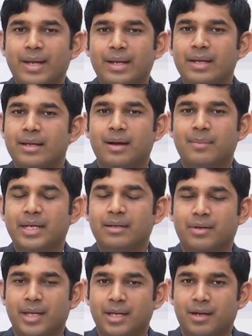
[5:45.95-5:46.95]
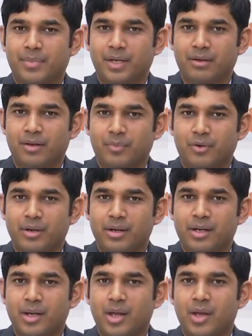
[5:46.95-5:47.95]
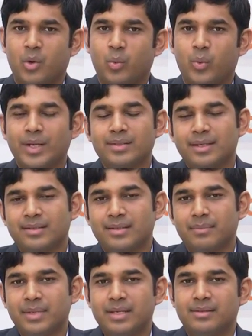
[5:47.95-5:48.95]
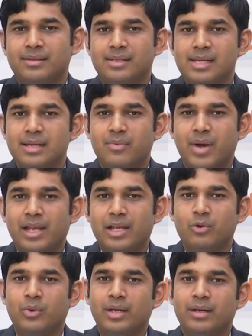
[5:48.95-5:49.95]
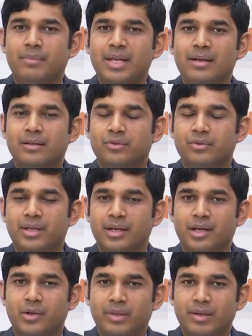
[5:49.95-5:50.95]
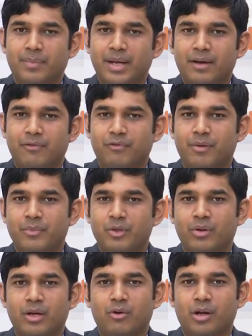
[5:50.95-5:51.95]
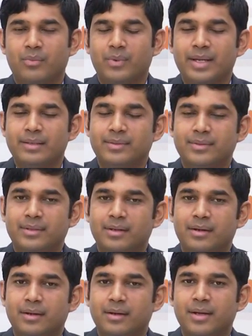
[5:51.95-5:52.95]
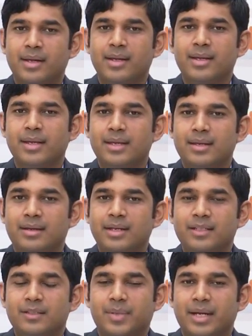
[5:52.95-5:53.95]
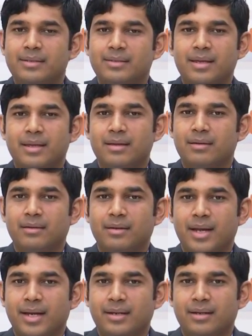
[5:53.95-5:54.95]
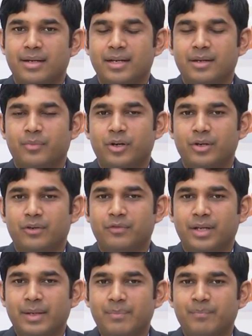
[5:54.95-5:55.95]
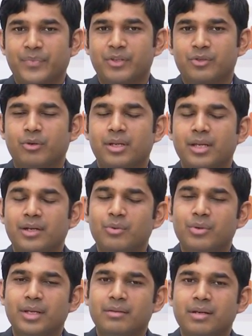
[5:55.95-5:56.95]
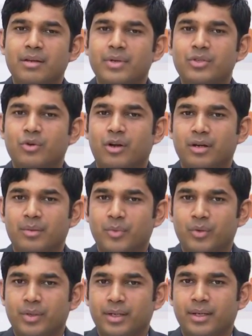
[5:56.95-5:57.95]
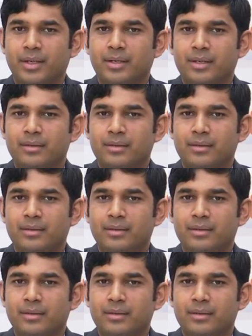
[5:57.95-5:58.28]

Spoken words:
quickly come and try our particular product. Once SMEs see value in being associated with the platform, you can always increase pricing at a later point of time. So tier 2, tier 3, which contribute